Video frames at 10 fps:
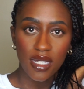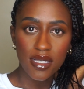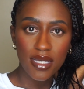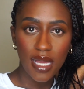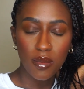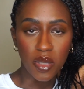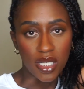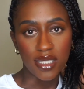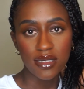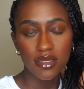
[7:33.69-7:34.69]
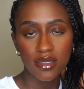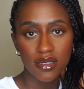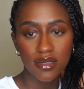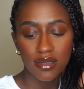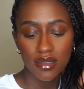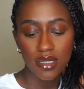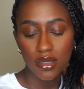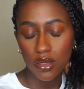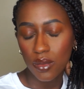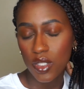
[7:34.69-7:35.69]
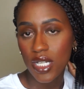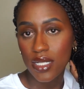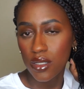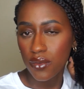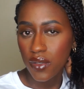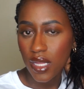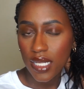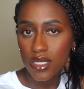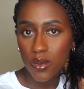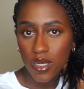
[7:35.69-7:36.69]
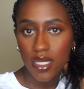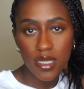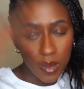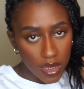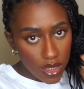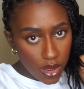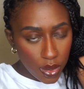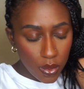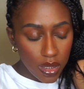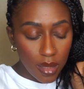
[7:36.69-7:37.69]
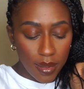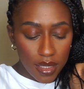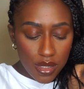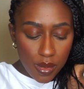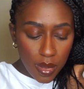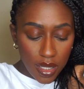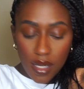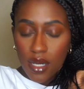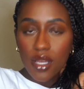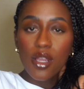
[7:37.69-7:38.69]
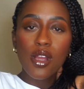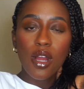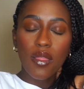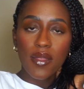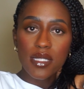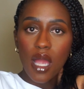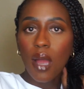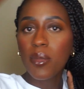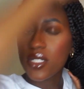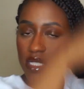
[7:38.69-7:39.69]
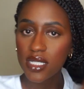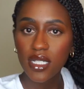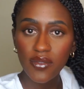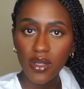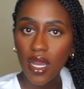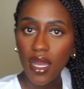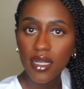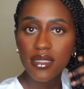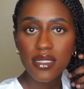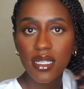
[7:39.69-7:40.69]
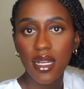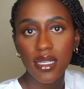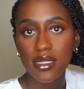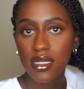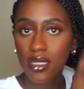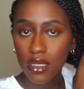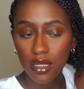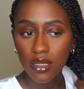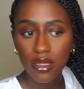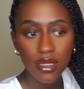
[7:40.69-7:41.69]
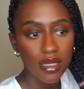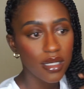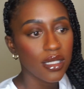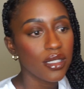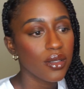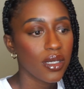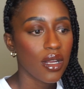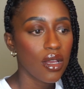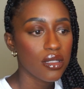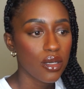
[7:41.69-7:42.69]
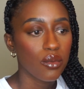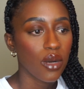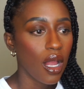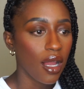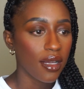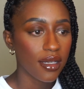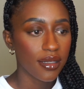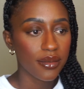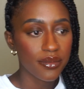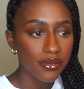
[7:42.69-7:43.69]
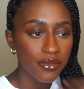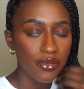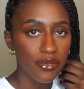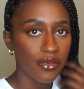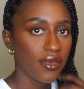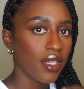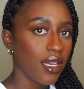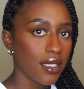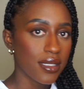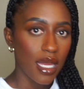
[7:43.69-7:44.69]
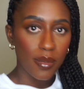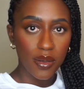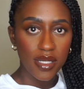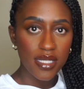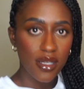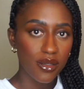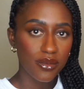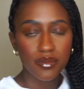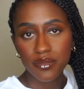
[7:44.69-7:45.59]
a side bun, which I don't feel like doing because I'm gonna do a bun on the top, but just to give you guys an idea. You can also rock a side ponytail.